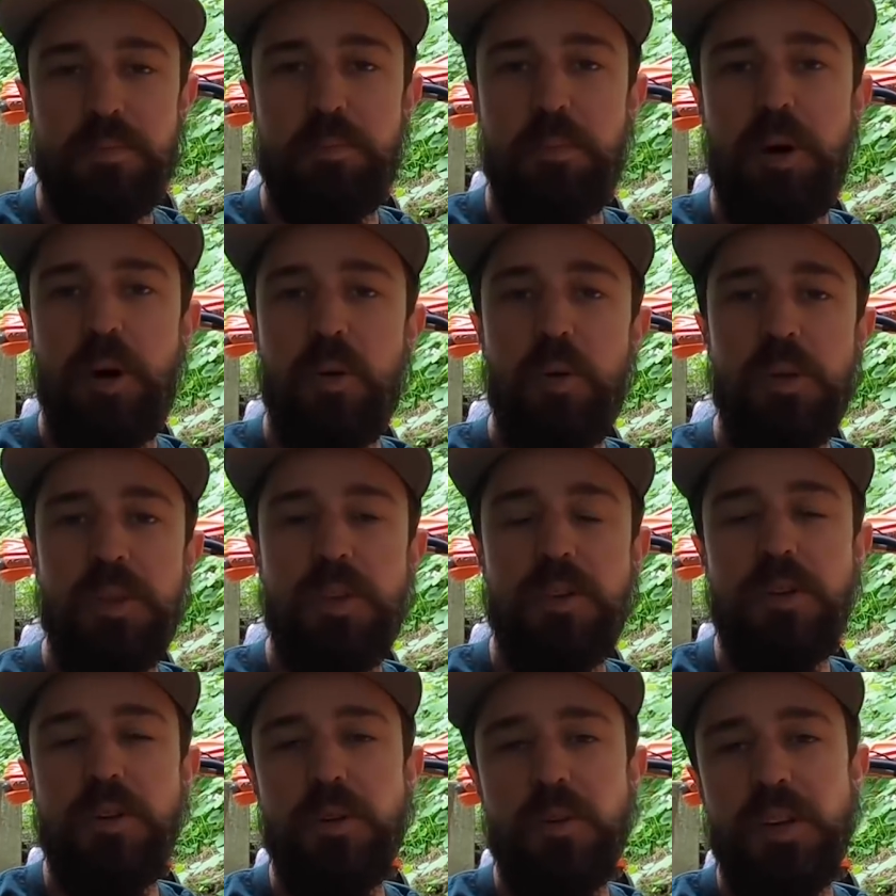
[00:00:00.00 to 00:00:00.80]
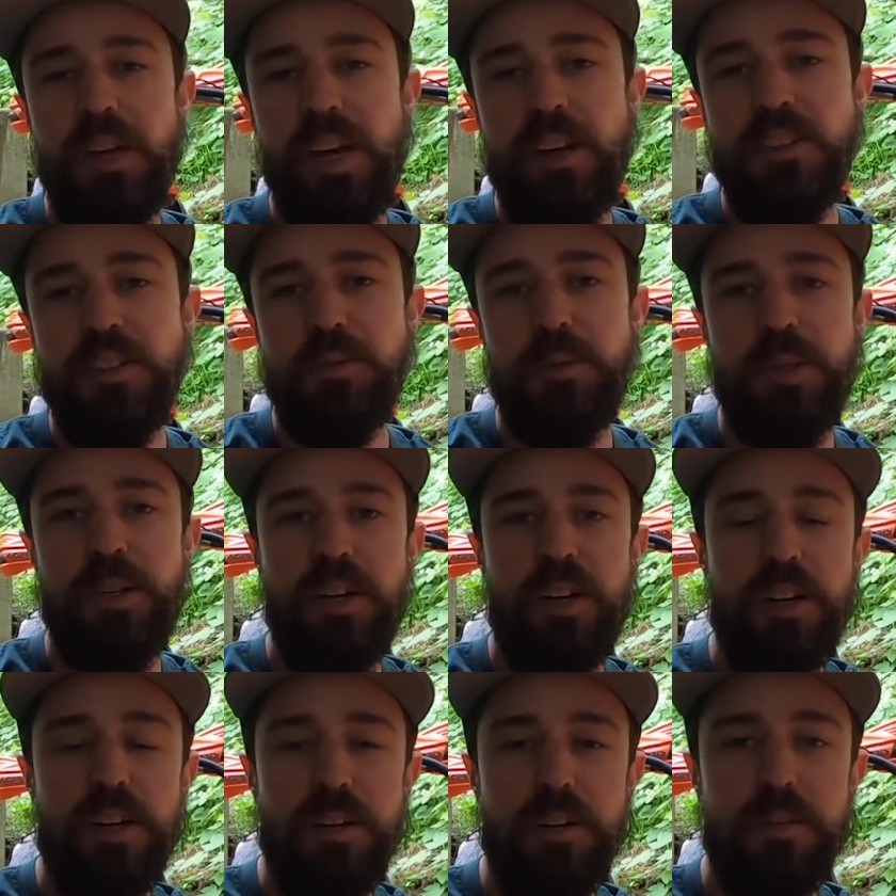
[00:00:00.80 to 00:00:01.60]
But with the new announcement
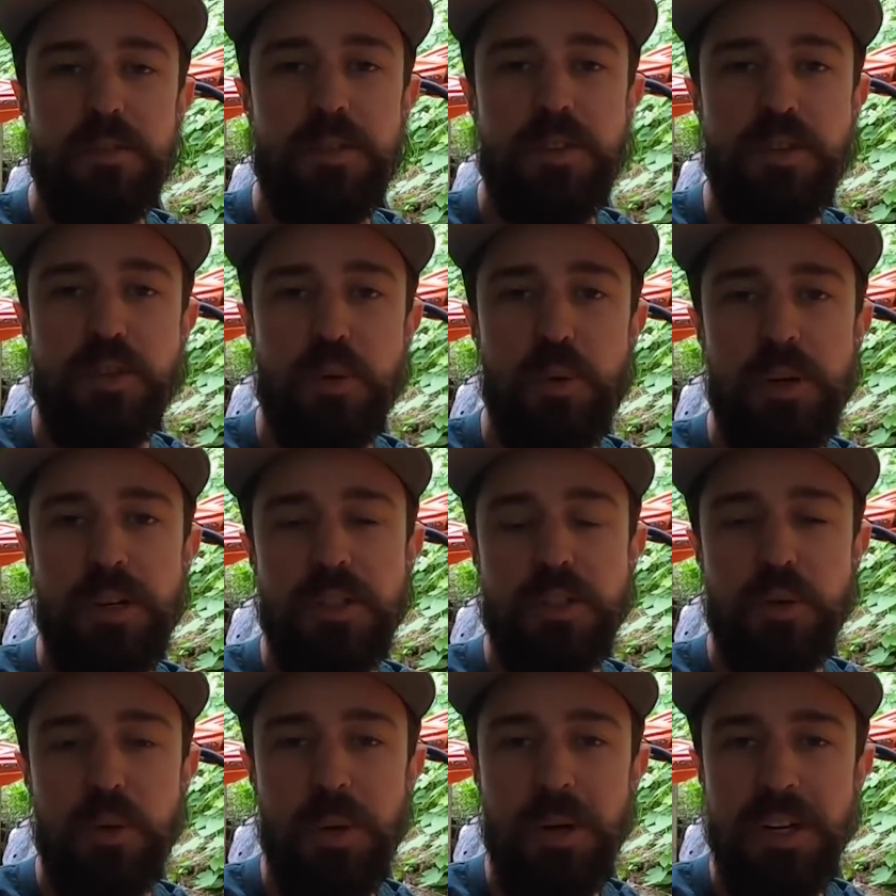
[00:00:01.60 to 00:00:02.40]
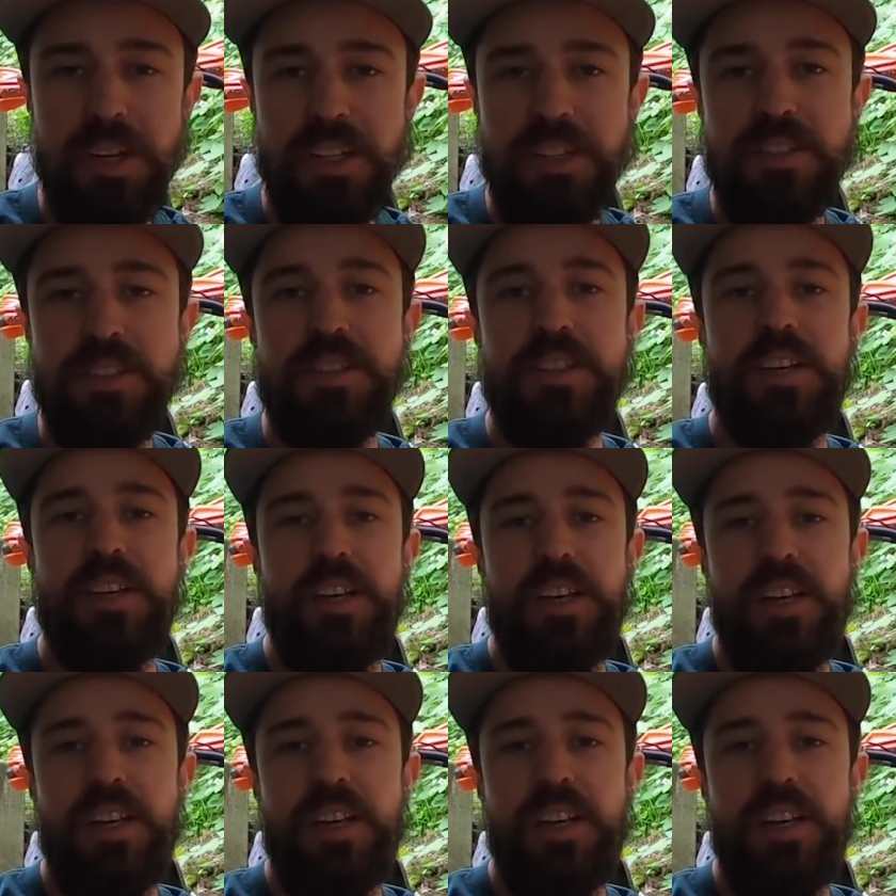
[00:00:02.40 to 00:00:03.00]
of the 2020s,